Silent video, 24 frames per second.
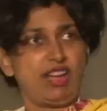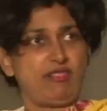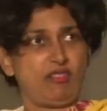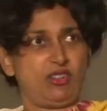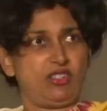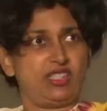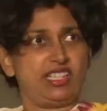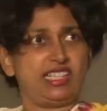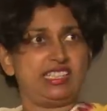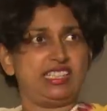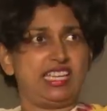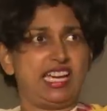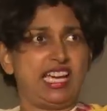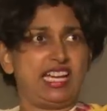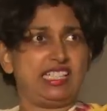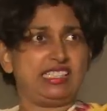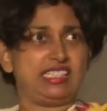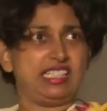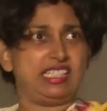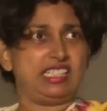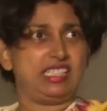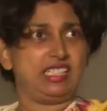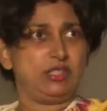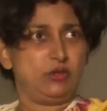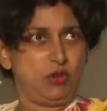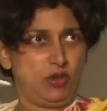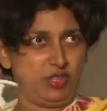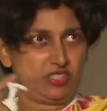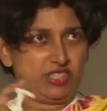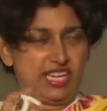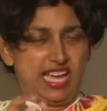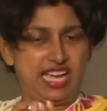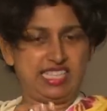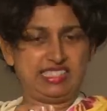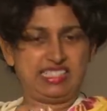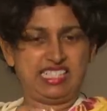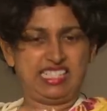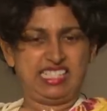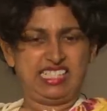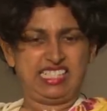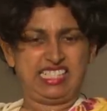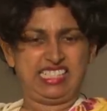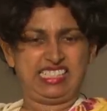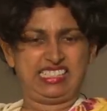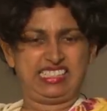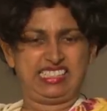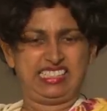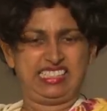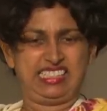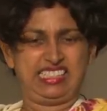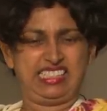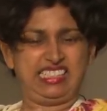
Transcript: I want to get the hand sanitizer. You also hand sanitize.